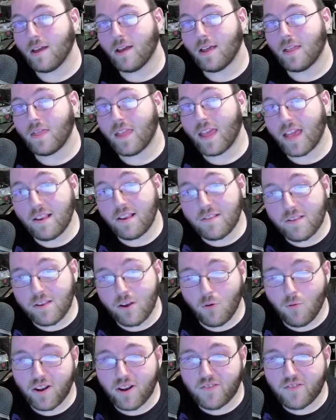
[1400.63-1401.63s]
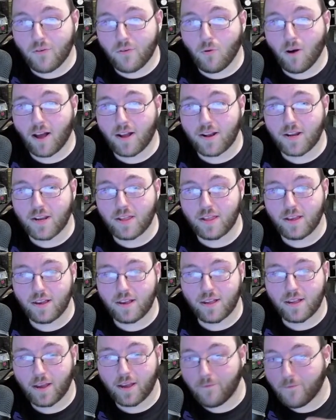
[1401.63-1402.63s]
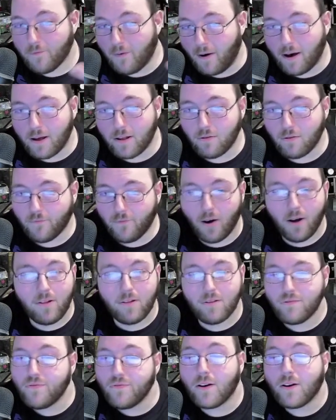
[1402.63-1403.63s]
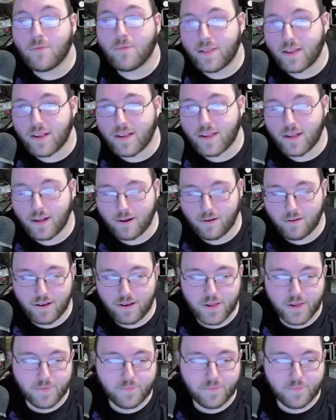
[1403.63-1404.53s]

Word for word: Thank you so much for watching this and follow, follow along with this series.